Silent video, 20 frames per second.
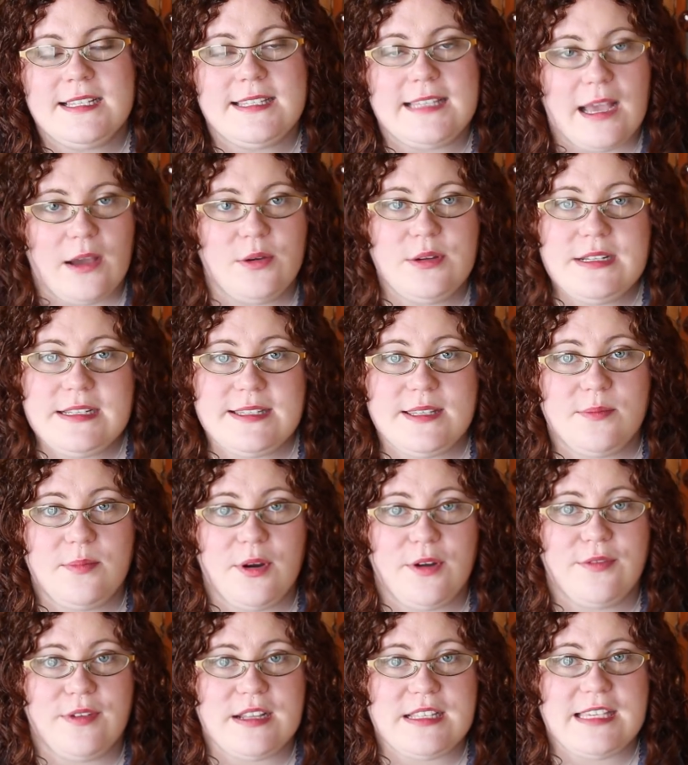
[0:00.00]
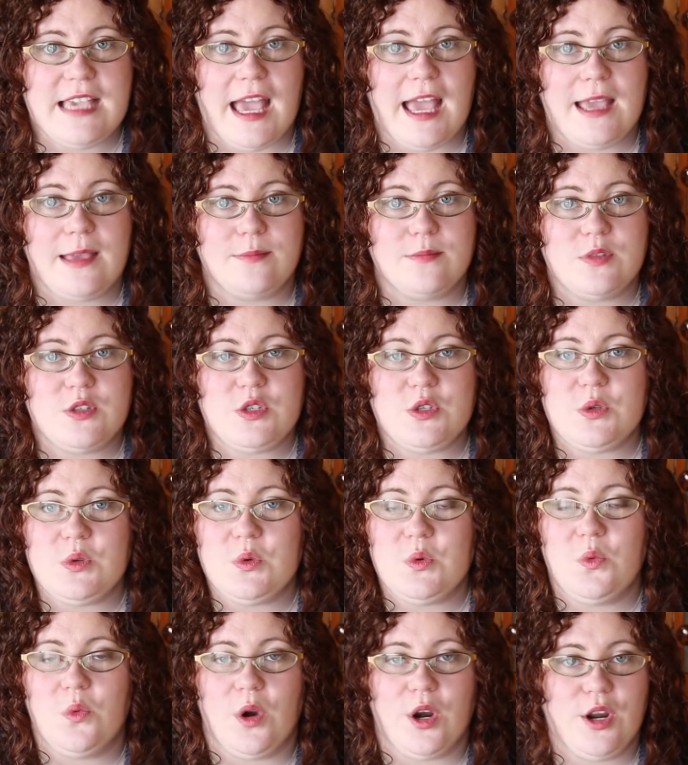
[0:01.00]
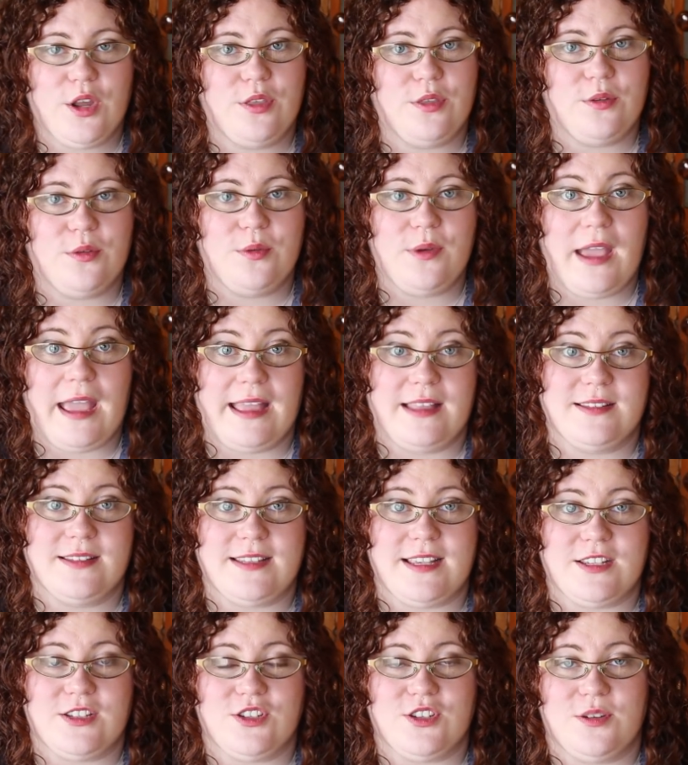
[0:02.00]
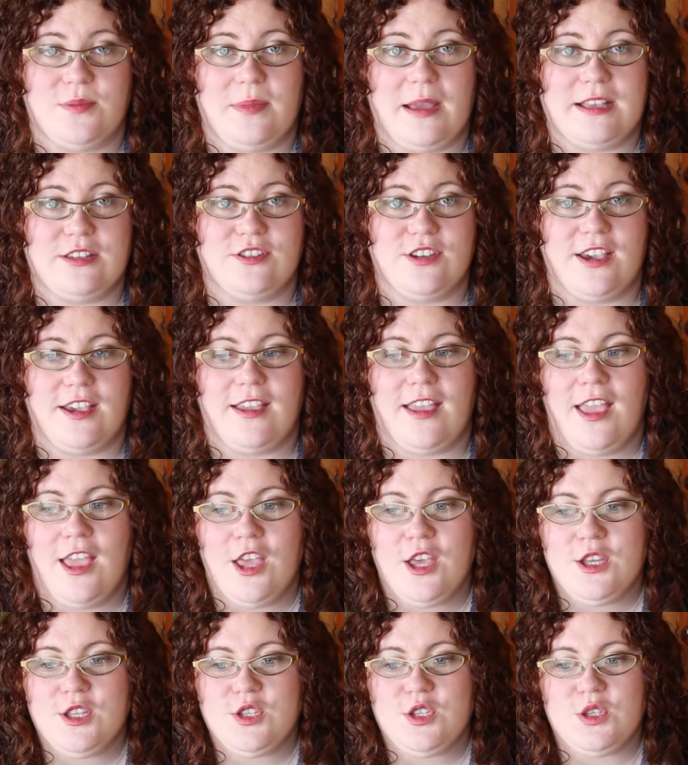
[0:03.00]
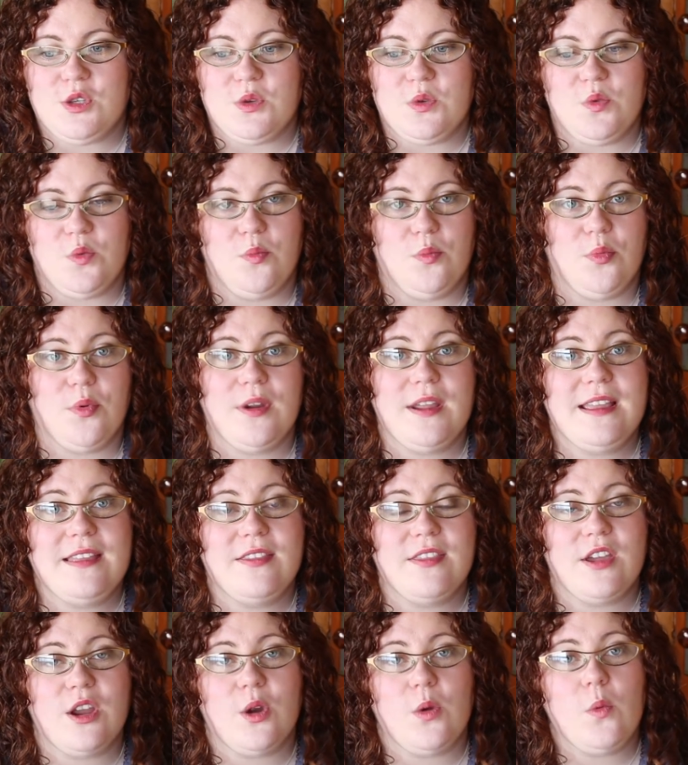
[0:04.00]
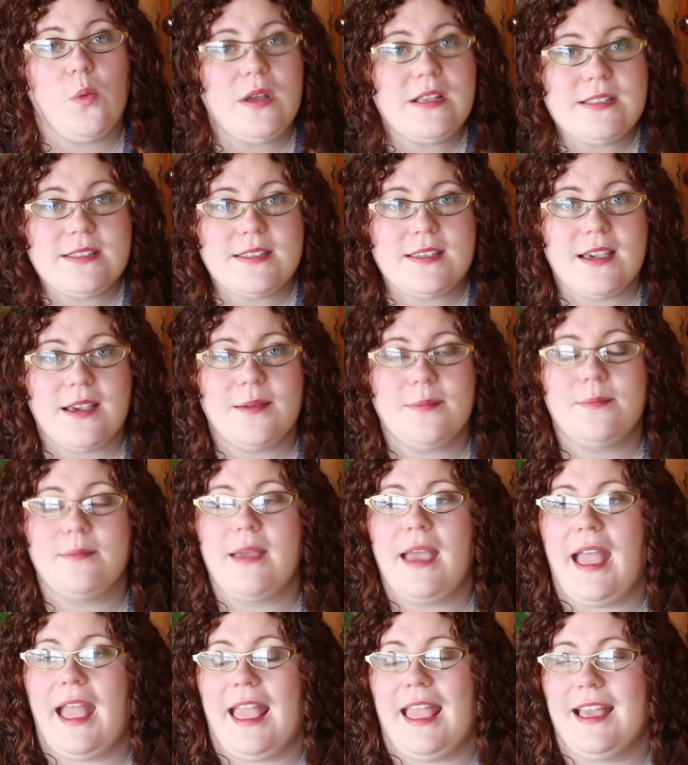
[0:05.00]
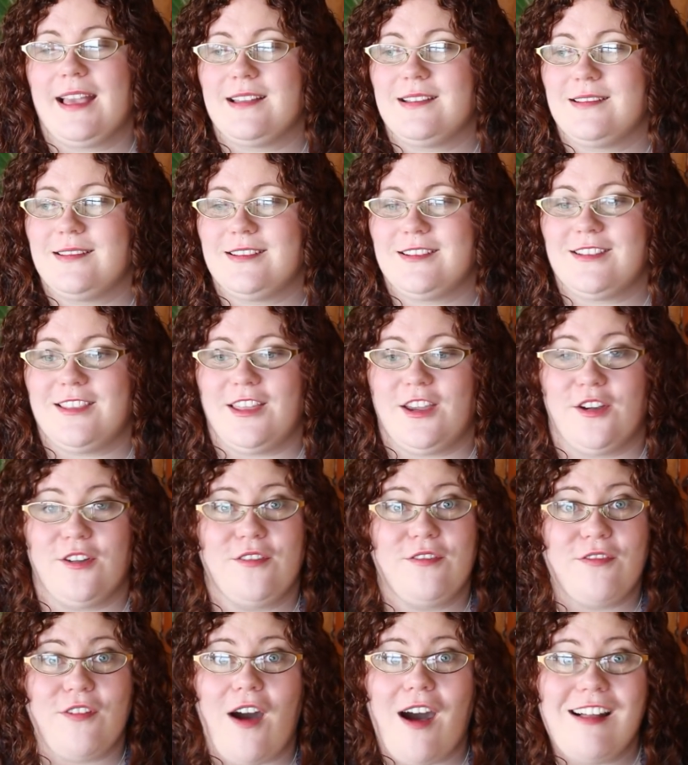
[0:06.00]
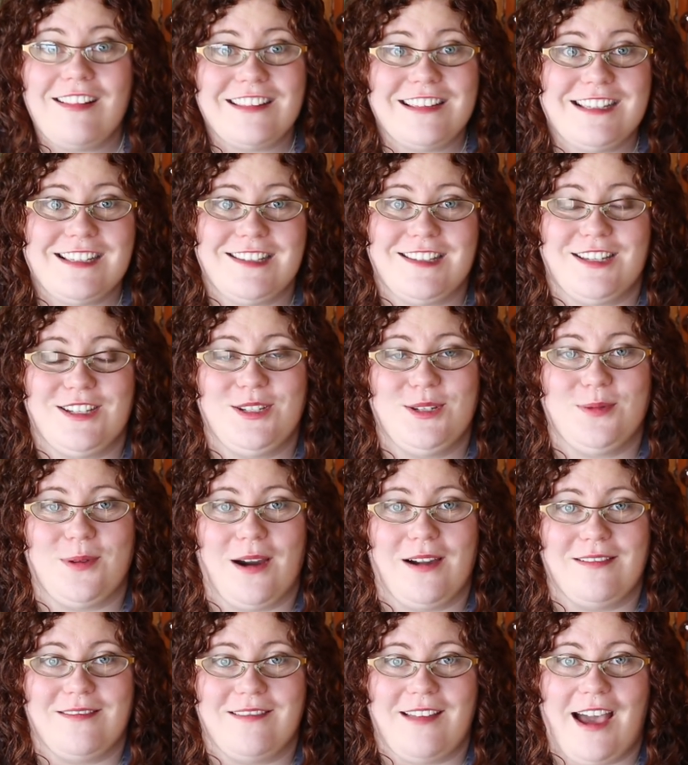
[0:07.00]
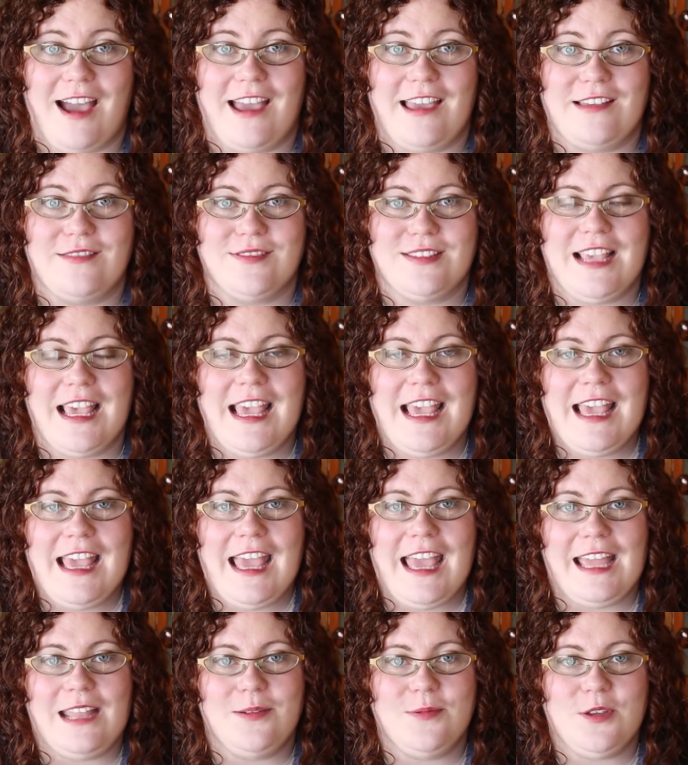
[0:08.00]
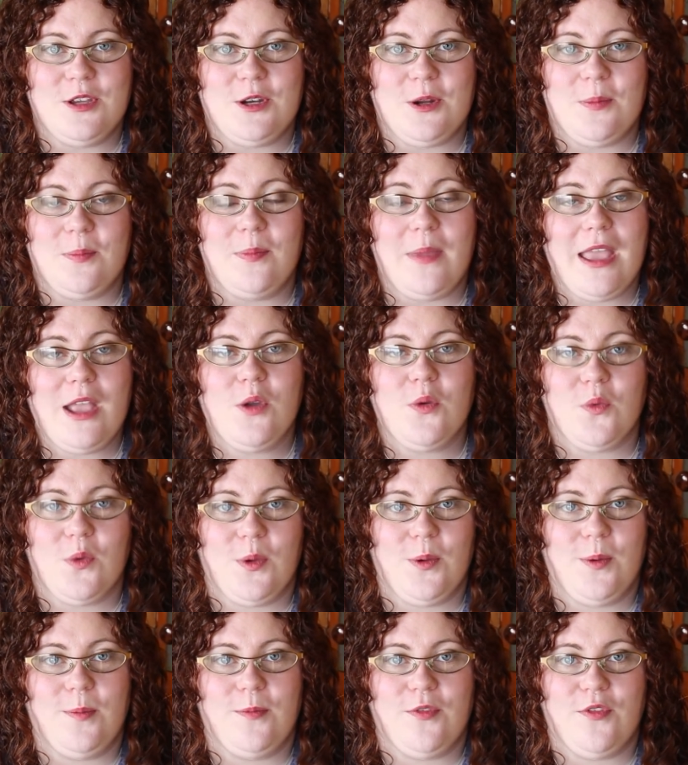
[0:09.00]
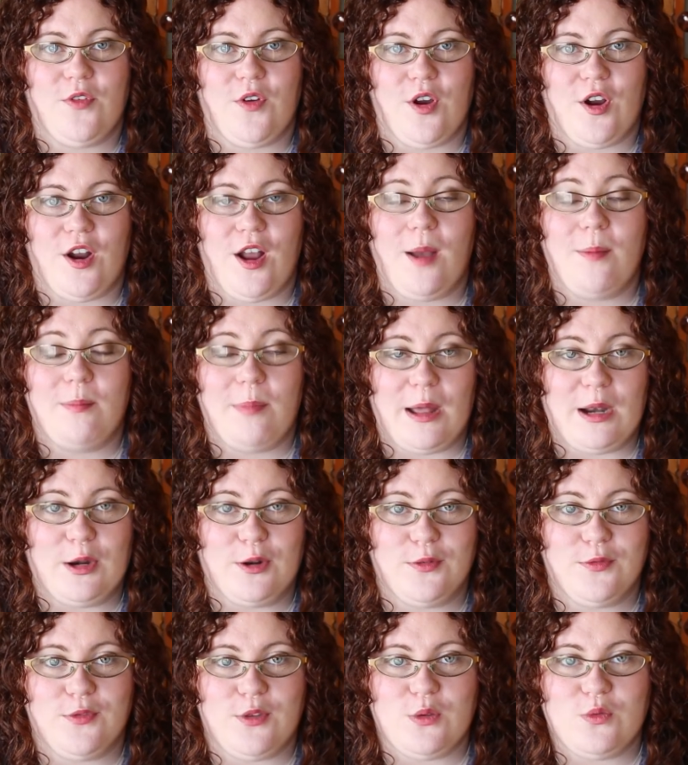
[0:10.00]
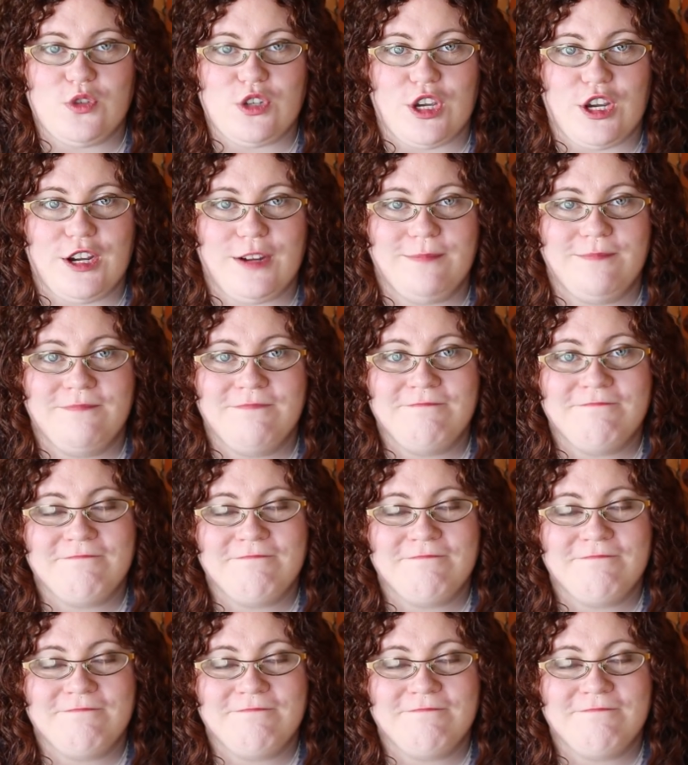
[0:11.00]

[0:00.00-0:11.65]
Samhain is the perfect time to work through ancestor magic, to bring their wisdom and their follies into our lives and, you know, make room for a better future.